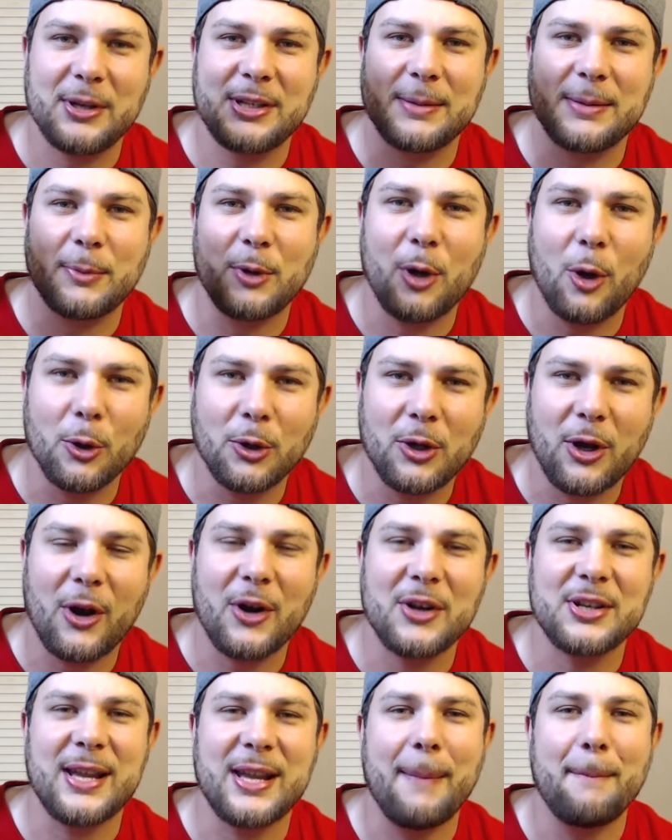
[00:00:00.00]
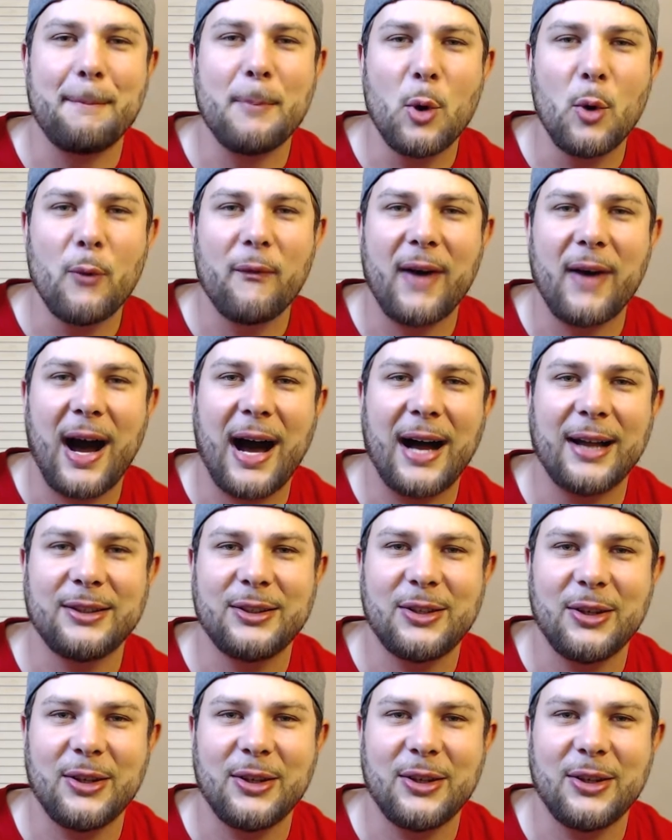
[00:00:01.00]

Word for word: some gold cards, and move on